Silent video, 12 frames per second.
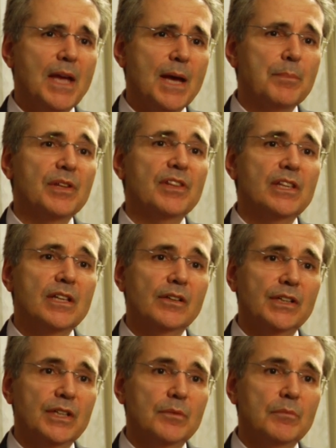
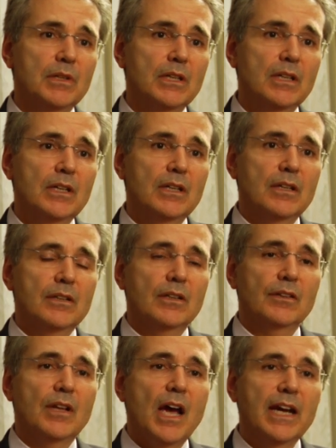epithelium, the
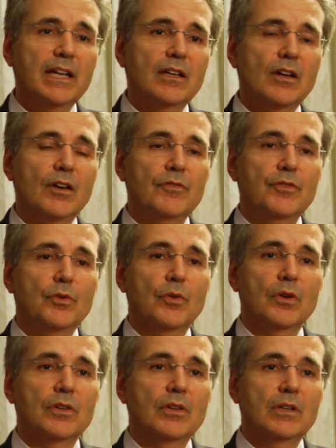lining of
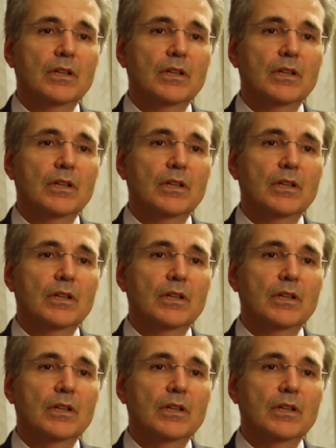your